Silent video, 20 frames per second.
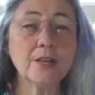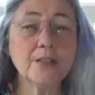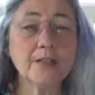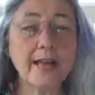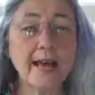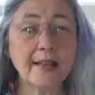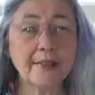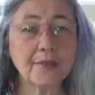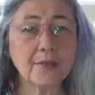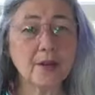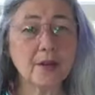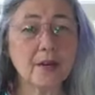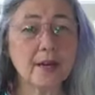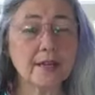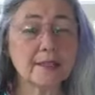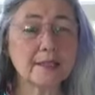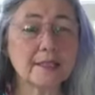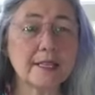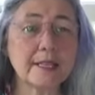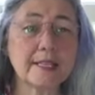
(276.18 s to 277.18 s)
That
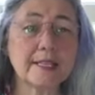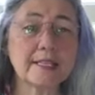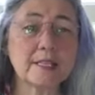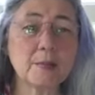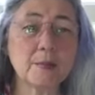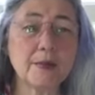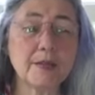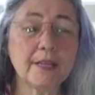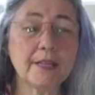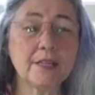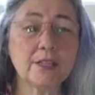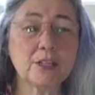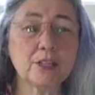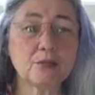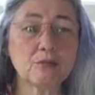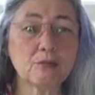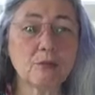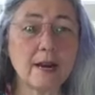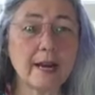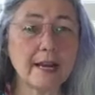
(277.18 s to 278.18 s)
dog needs to be
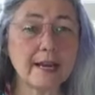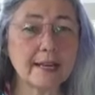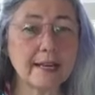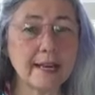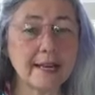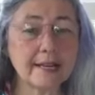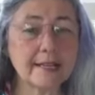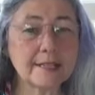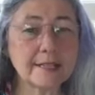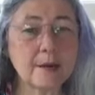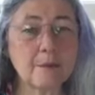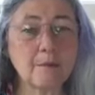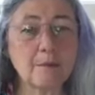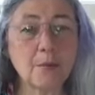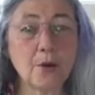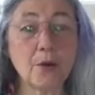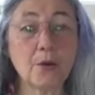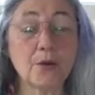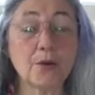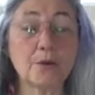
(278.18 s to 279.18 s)
dry as a
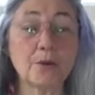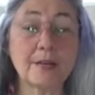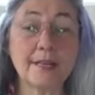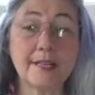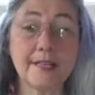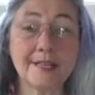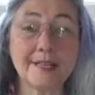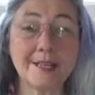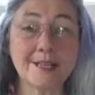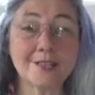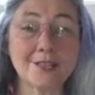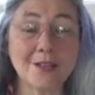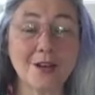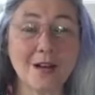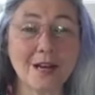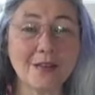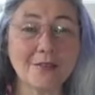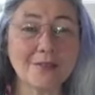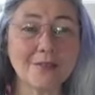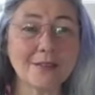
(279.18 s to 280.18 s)
bone when he gets
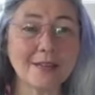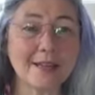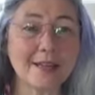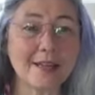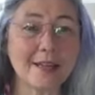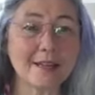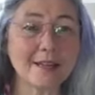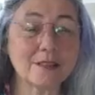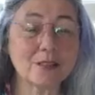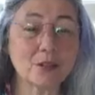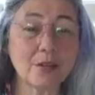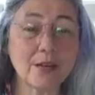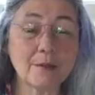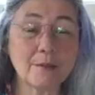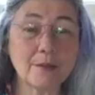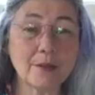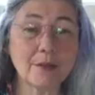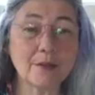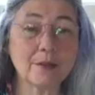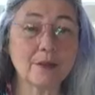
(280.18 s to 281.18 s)
off of that
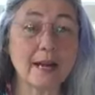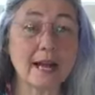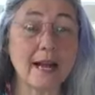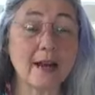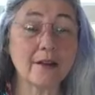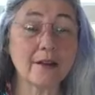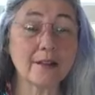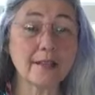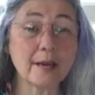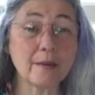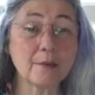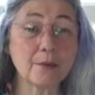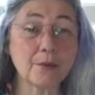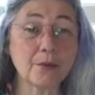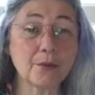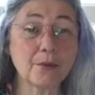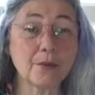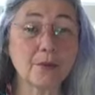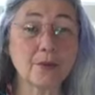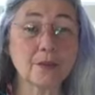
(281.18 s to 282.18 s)
treadmill or out of that
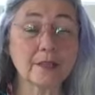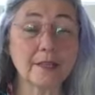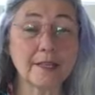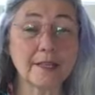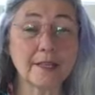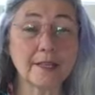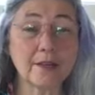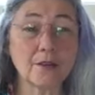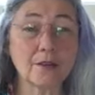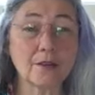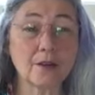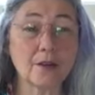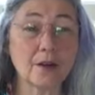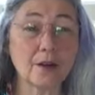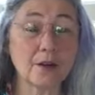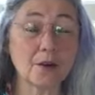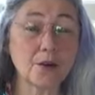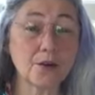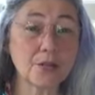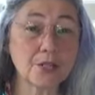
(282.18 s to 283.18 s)
pool or lake
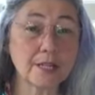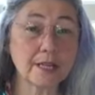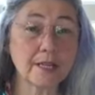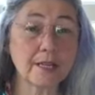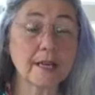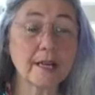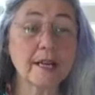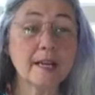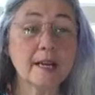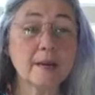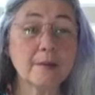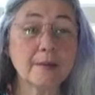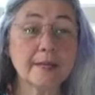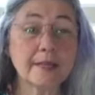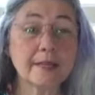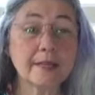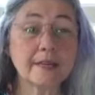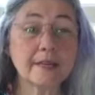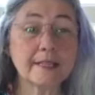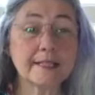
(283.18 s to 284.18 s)
or ocean,
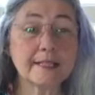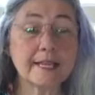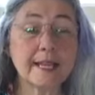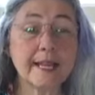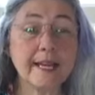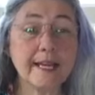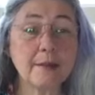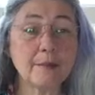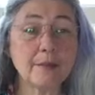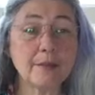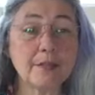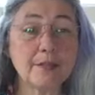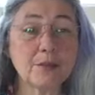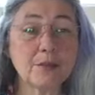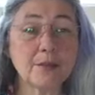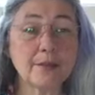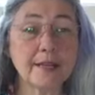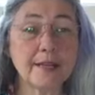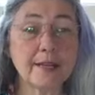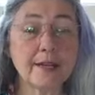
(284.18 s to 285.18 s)
because any place
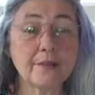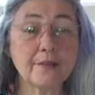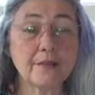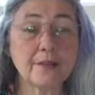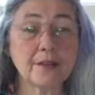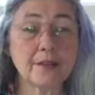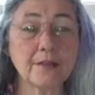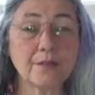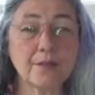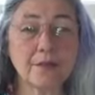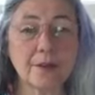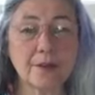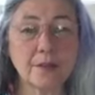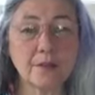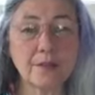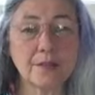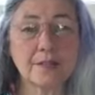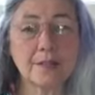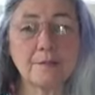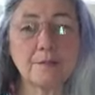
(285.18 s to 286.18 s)
where they have thick fur,
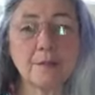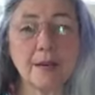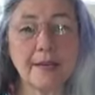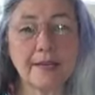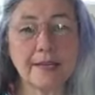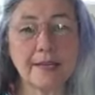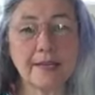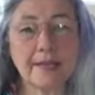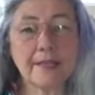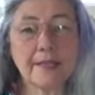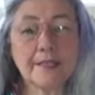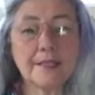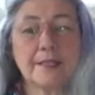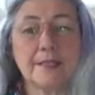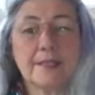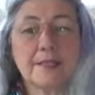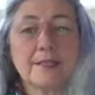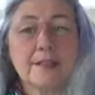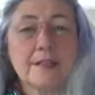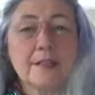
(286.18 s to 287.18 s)
which in my case
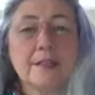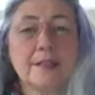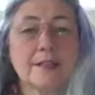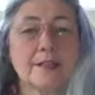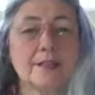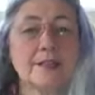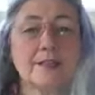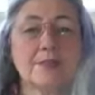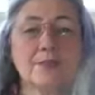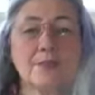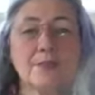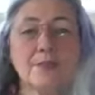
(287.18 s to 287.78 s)
is this